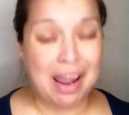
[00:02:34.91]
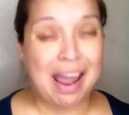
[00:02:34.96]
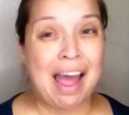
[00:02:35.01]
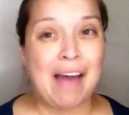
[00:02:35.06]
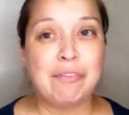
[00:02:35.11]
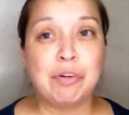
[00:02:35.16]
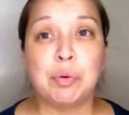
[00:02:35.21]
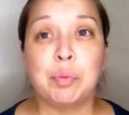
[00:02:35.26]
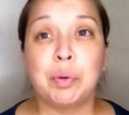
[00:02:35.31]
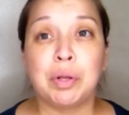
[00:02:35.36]
I
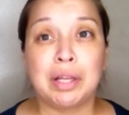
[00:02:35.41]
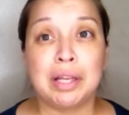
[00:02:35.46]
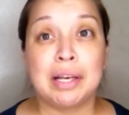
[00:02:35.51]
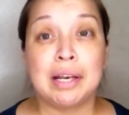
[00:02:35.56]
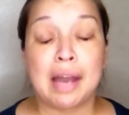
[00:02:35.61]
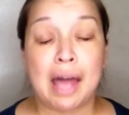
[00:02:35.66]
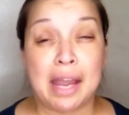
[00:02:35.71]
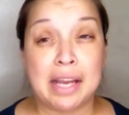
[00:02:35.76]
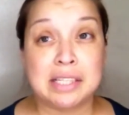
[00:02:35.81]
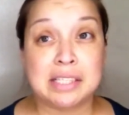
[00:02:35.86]
haven't really
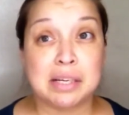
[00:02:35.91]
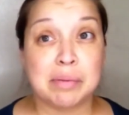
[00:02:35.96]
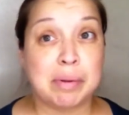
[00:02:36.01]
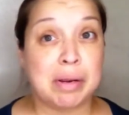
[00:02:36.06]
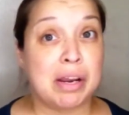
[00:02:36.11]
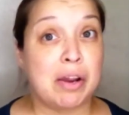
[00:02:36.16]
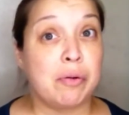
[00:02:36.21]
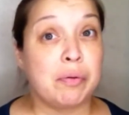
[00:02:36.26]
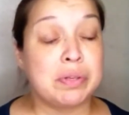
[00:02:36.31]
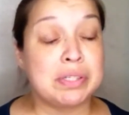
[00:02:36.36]
liked them,
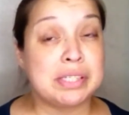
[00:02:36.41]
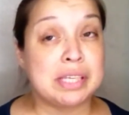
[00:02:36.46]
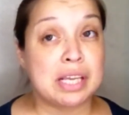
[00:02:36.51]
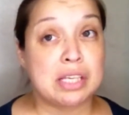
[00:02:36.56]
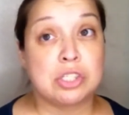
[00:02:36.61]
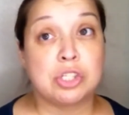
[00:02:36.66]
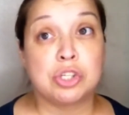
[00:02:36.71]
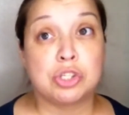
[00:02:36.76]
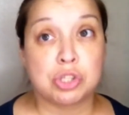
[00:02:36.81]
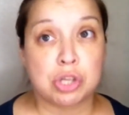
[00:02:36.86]
and everyone
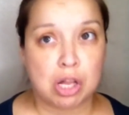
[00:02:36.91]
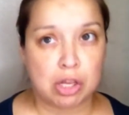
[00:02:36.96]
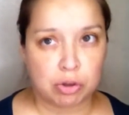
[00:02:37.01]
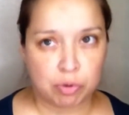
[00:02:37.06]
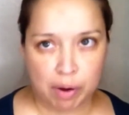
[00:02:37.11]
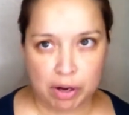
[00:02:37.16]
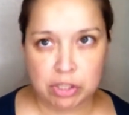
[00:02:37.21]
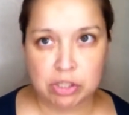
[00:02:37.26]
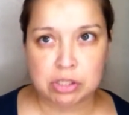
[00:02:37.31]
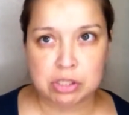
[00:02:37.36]
says use color
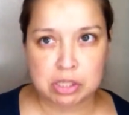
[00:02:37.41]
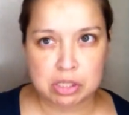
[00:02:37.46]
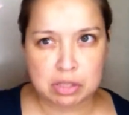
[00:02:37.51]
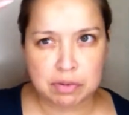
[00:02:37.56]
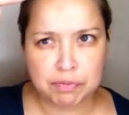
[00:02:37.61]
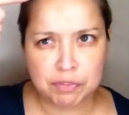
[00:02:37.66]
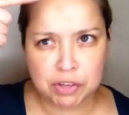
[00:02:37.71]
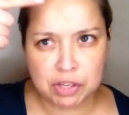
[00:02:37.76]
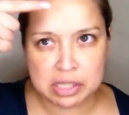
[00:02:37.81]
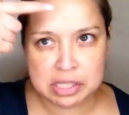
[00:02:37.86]
correctors because
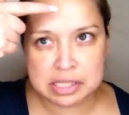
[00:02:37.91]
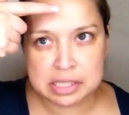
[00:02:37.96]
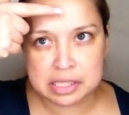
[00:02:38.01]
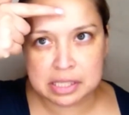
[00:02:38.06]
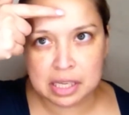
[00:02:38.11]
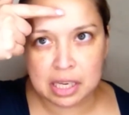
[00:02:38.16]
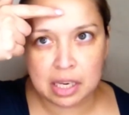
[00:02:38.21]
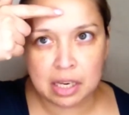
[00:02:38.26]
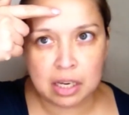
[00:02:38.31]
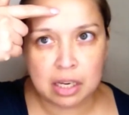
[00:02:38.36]
if you can
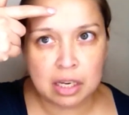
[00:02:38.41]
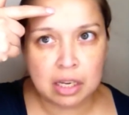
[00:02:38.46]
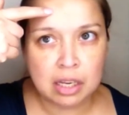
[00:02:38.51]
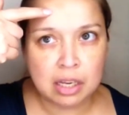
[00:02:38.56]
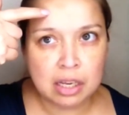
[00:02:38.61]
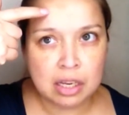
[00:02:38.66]
see